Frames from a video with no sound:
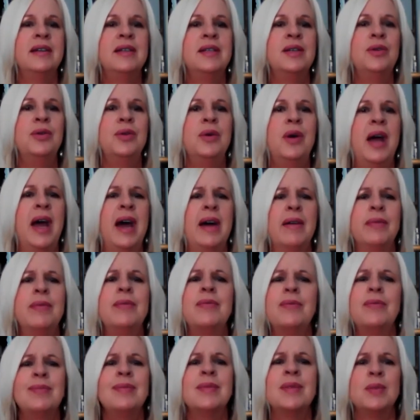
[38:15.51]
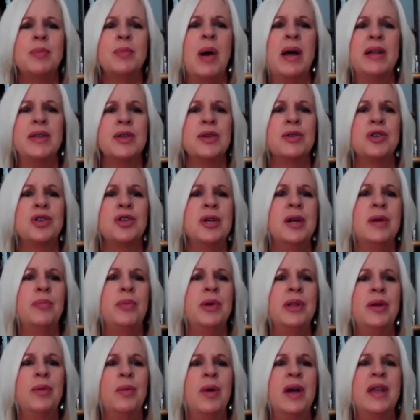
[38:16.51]
to have
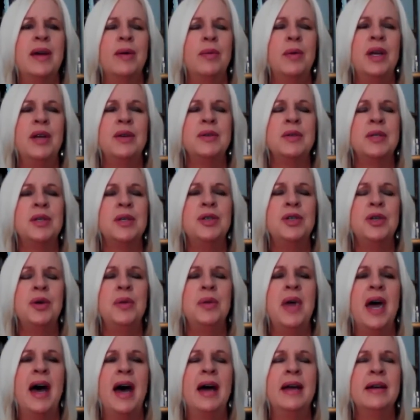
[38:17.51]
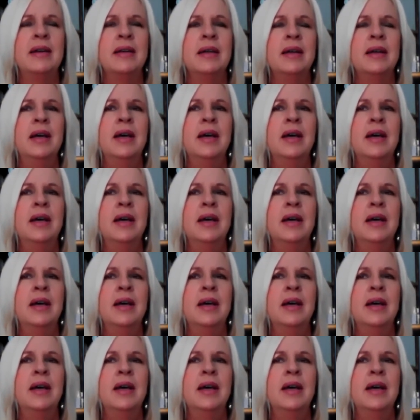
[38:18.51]
sponsorship in the way that we used to do that